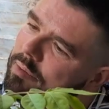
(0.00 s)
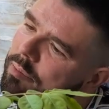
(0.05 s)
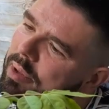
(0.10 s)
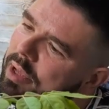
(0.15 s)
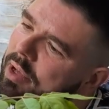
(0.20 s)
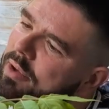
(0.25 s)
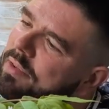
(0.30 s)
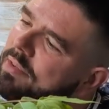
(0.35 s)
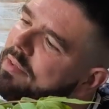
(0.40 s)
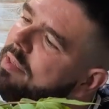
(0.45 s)

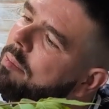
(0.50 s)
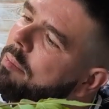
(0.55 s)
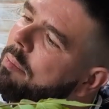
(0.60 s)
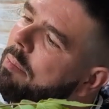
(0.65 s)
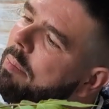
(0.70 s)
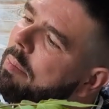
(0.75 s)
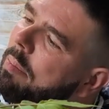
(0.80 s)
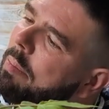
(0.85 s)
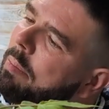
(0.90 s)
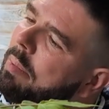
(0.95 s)
Because the
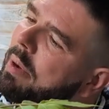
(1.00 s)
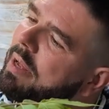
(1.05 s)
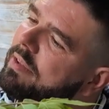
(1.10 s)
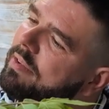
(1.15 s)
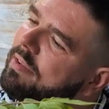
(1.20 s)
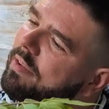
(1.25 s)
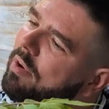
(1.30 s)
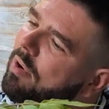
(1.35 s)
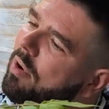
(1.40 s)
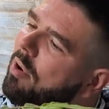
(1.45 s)

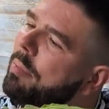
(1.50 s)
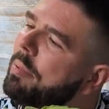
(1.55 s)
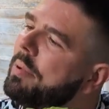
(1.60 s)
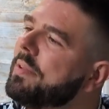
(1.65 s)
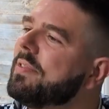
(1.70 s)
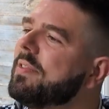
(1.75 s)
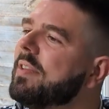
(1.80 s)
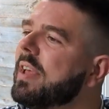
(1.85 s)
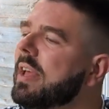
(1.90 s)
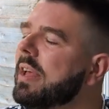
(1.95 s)
buds are
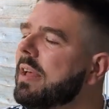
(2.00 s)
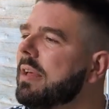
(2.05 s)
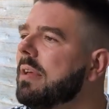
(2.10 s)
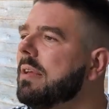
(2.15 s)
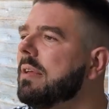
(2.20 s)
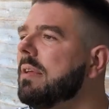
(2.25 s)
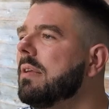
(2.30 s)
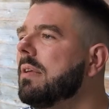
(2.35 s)
opposite,